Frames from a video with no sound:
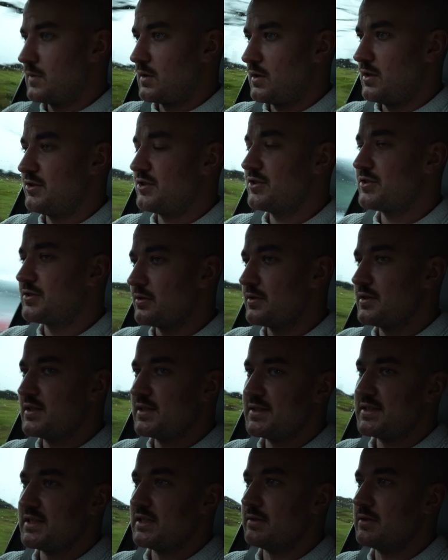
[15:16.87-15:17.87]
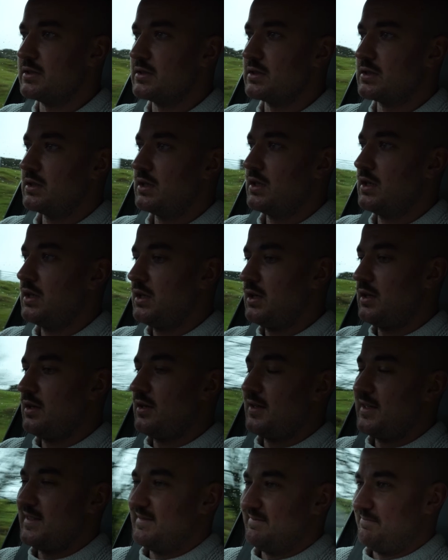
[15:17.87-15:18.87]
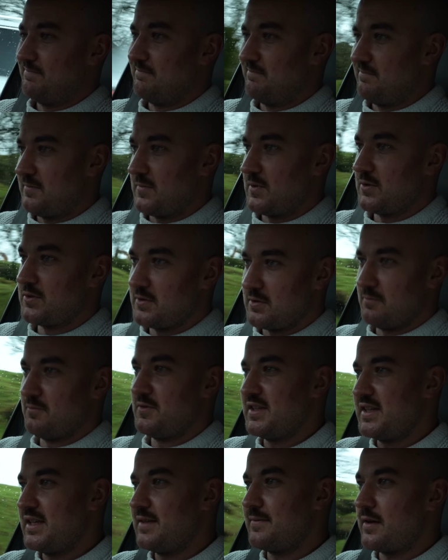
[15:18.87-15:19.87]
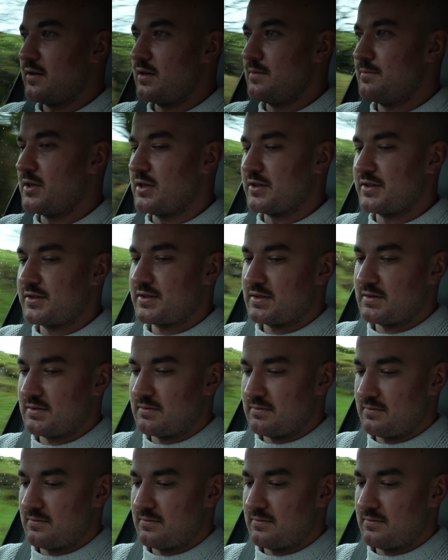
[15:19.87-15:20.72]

And just on the interior, there's not really very much